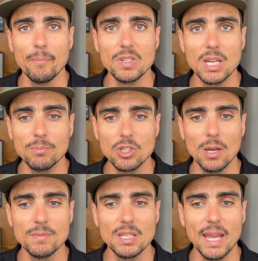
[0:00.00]

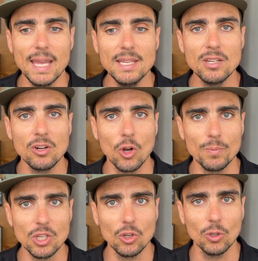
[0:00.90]
Sometimes there isn't an
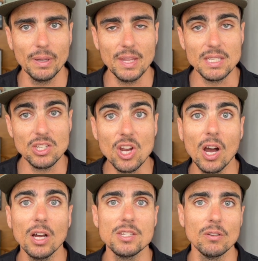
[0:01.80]
obstacle, but there's a
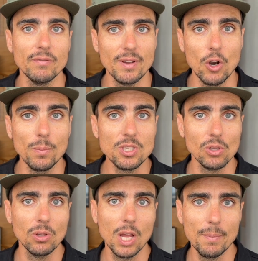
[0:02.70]
chance of an
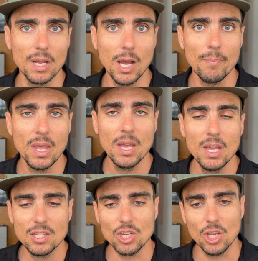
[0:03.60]
obstacle coming up.
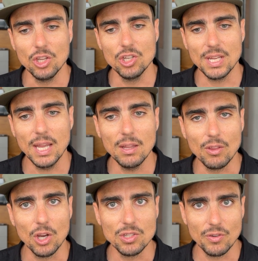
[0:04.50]
So you just hit
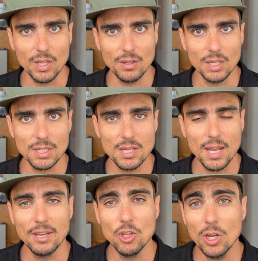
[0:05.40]
those three things.
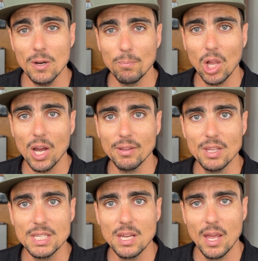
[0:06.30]
And you can apply
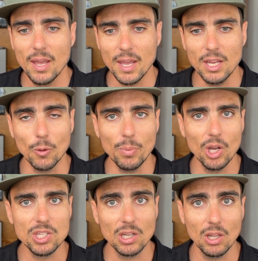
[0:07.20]
this in your
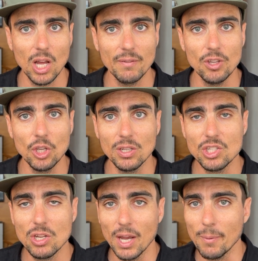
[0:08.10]
personal life. You can,
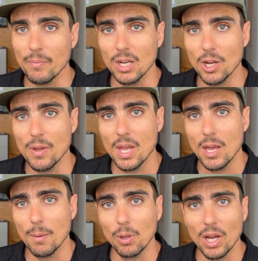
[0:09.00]

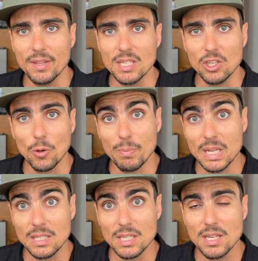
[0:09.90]
apply this in your
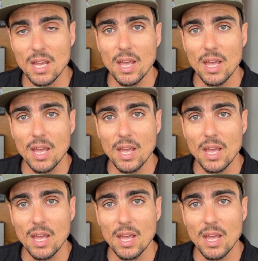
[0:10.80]
business.